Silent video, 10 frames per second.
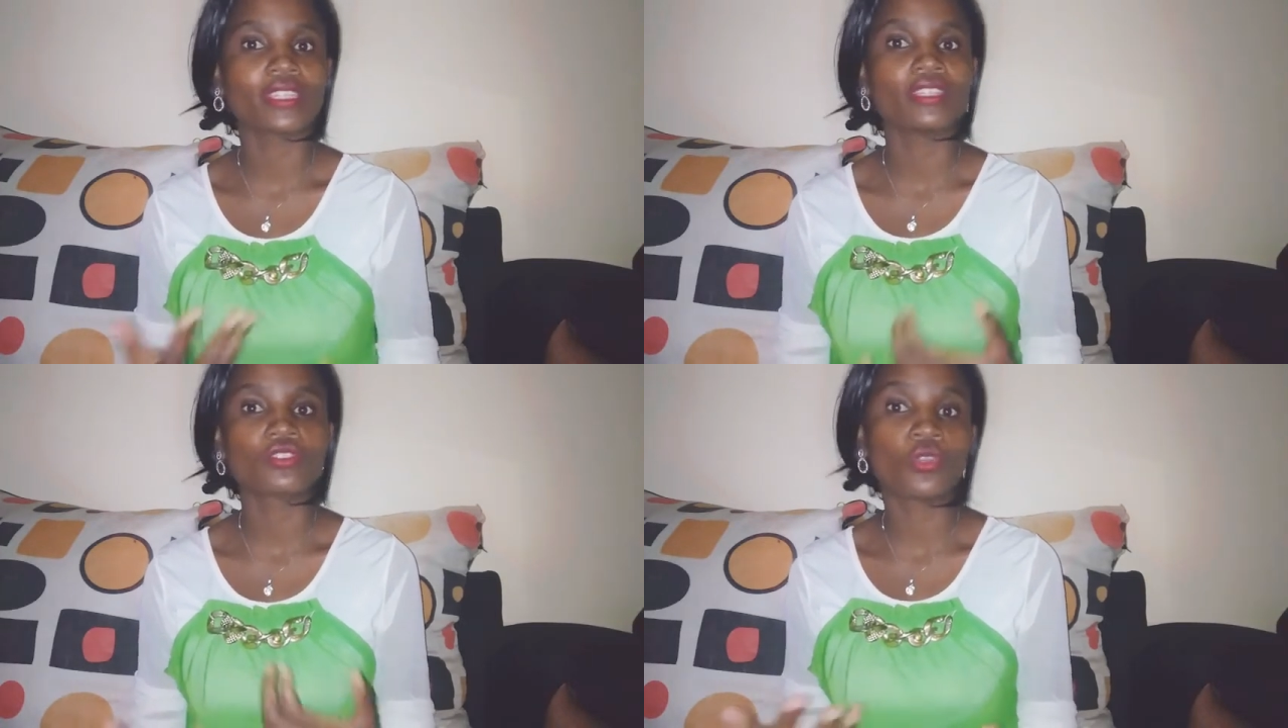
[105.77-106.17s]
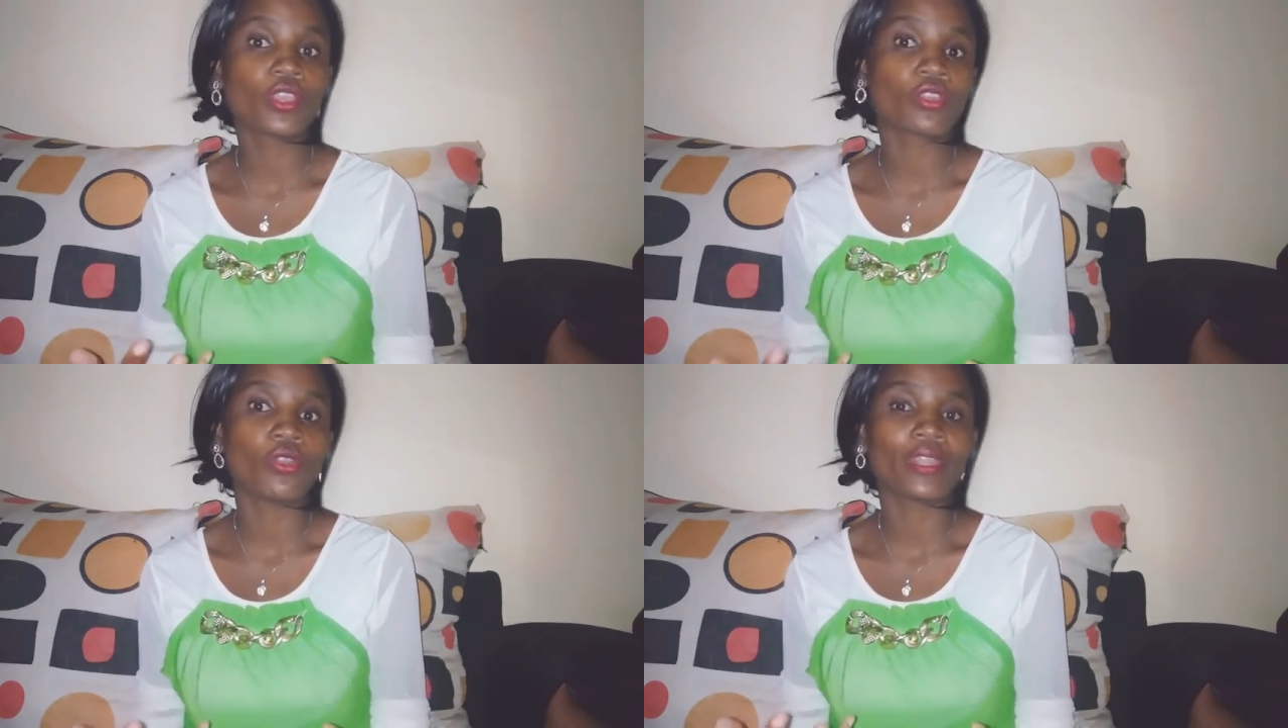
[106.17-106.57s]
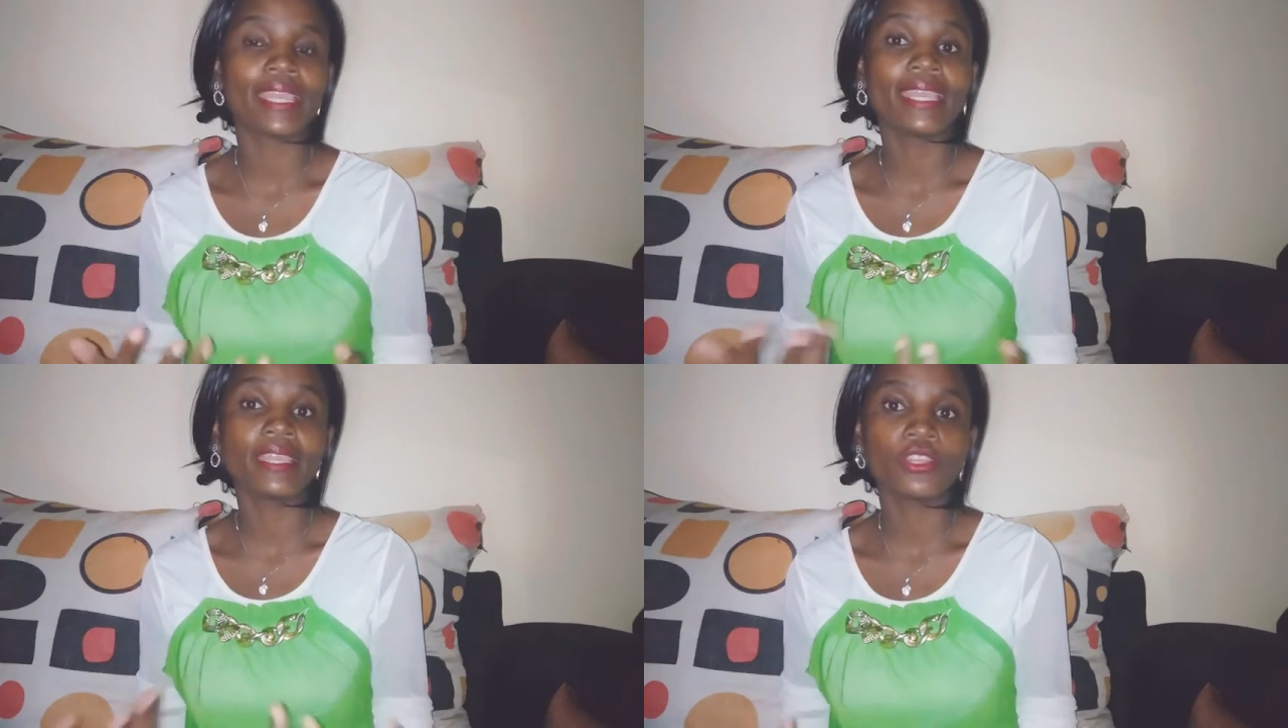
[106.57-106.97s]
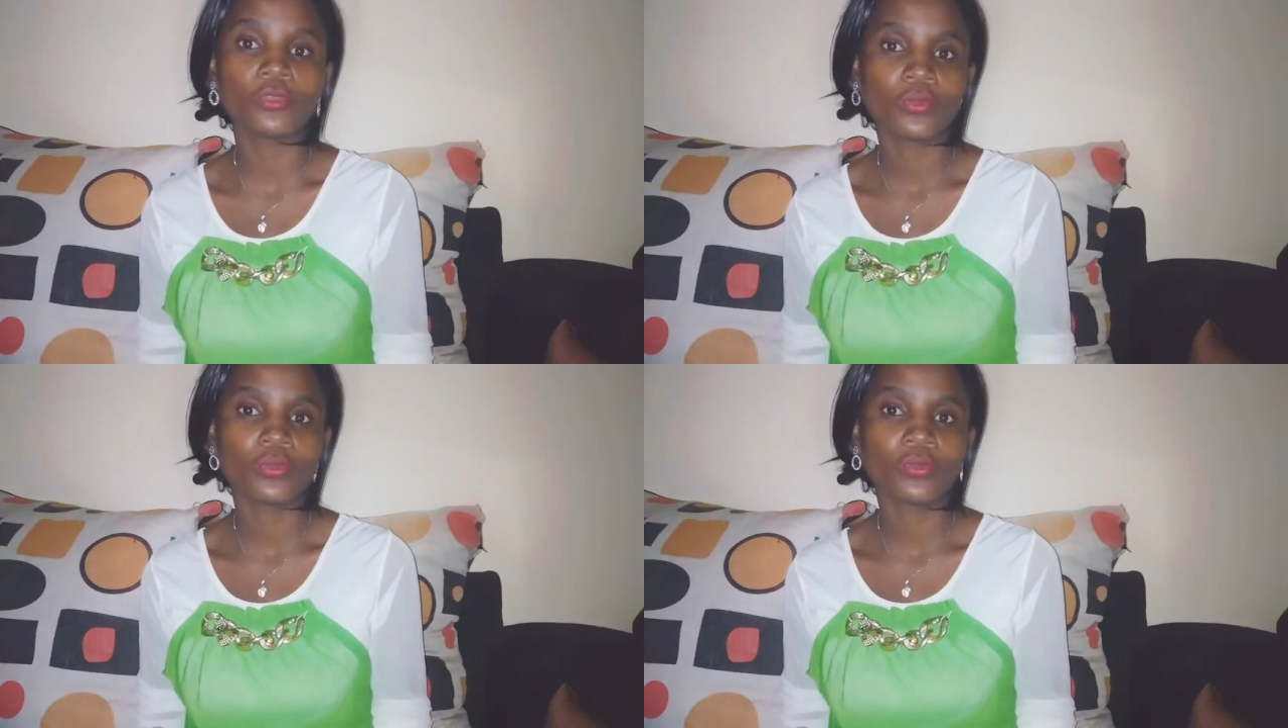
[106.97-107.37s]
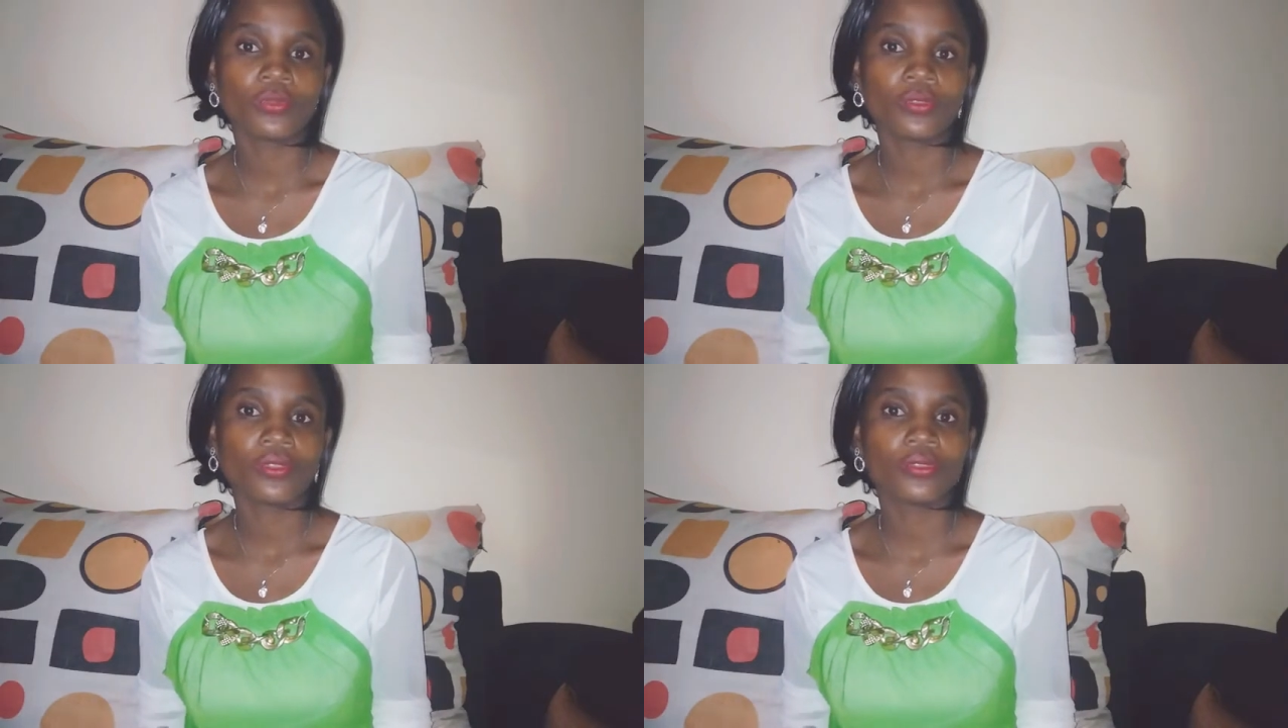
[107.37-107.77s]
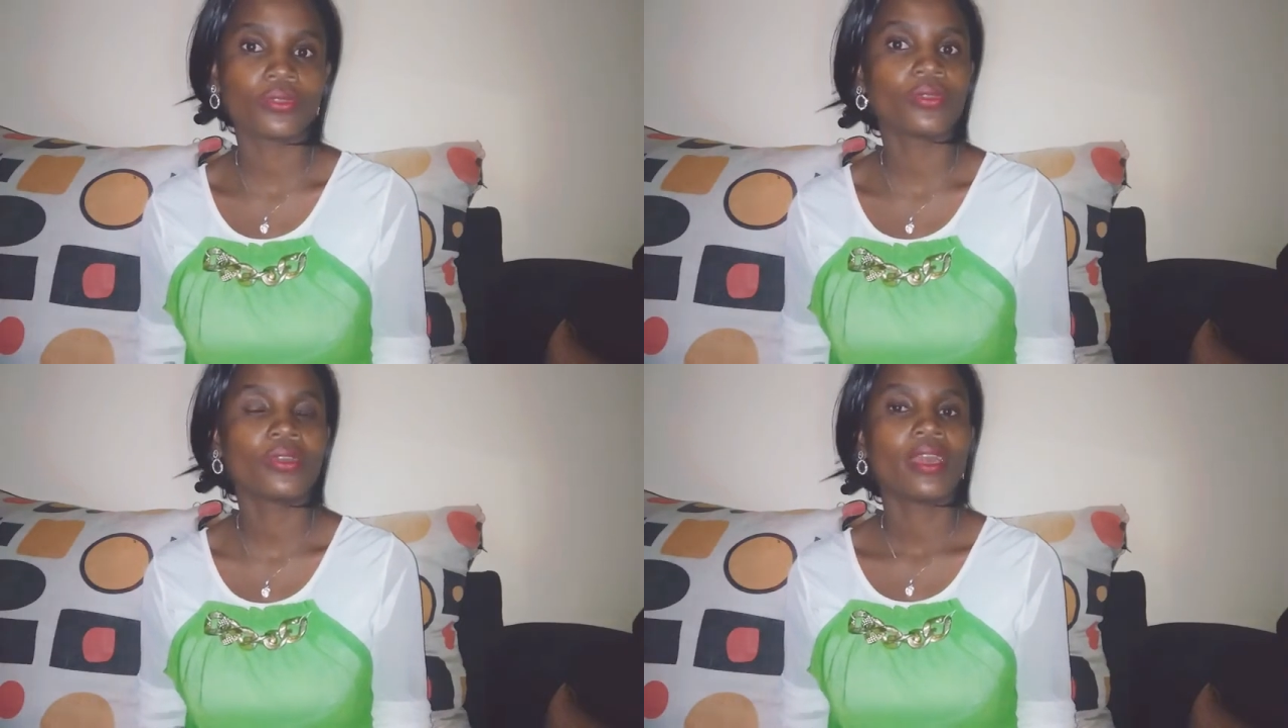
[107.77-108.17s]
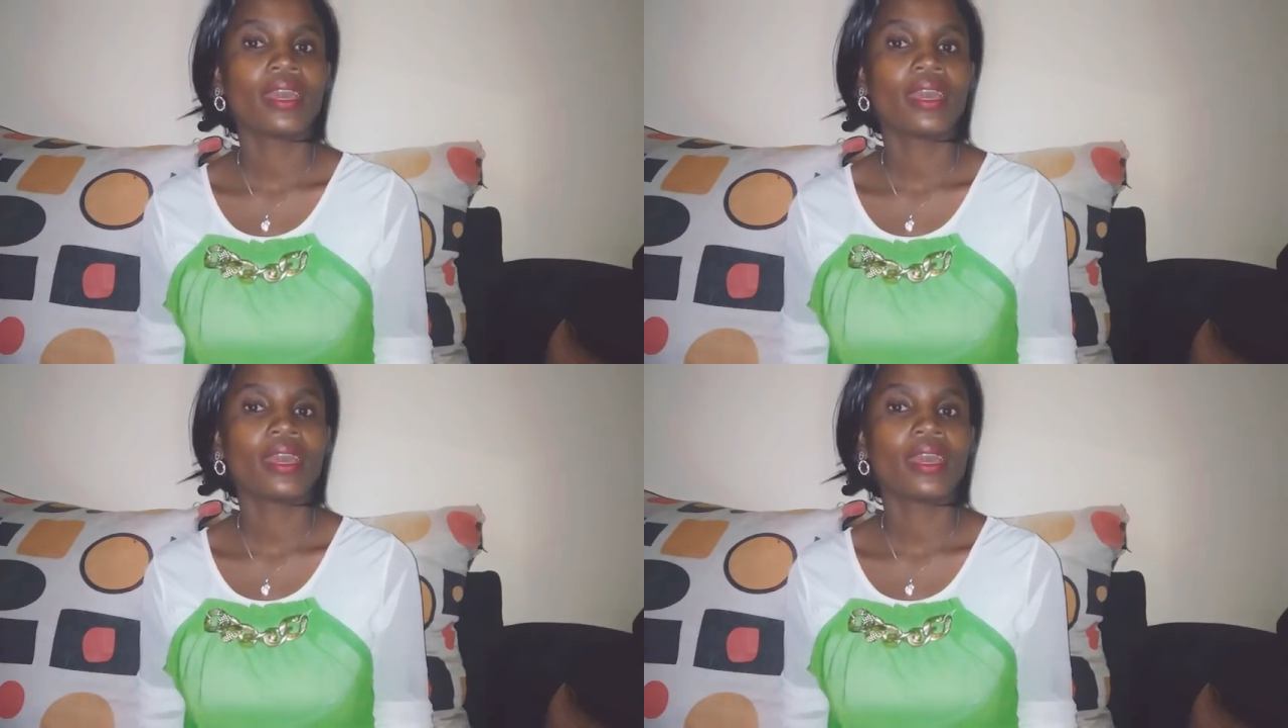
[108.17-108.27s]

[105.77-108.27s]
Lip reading: is going on in you, you know.